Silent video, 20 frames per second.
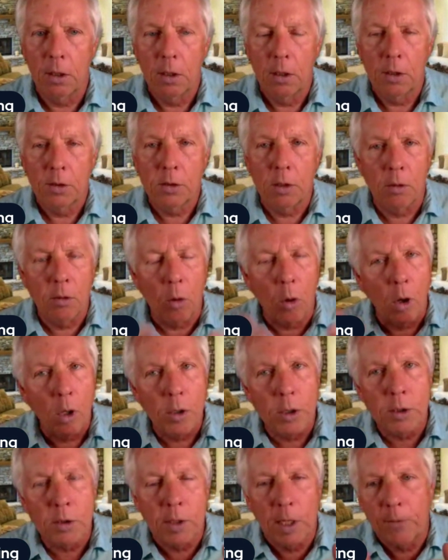So all
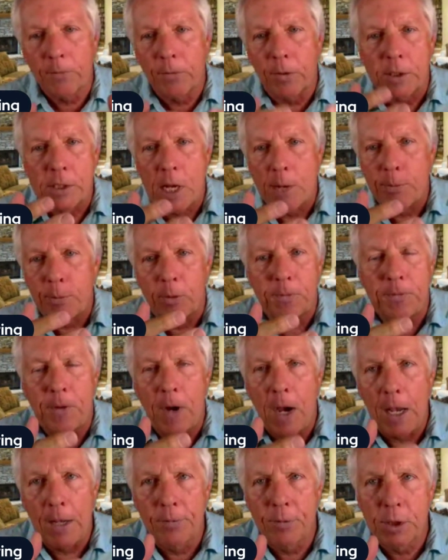this, like, for example,
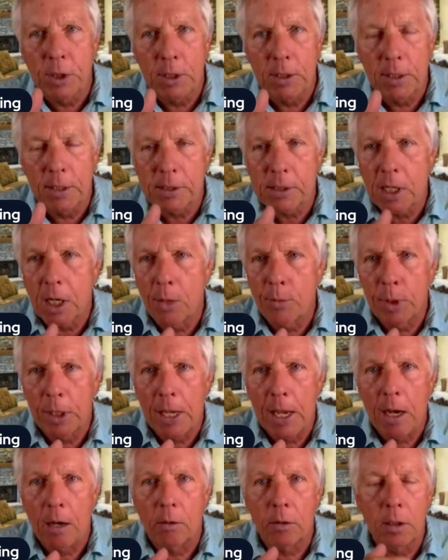5G that's coming
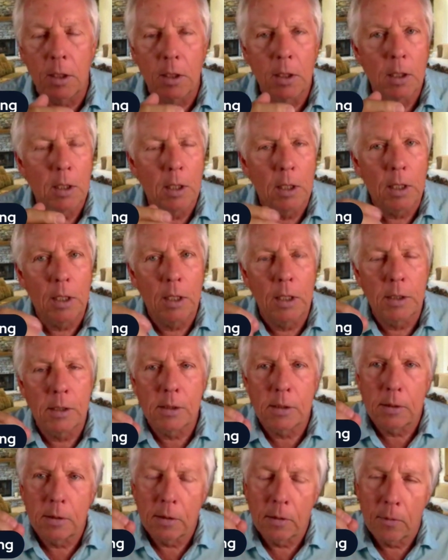out is,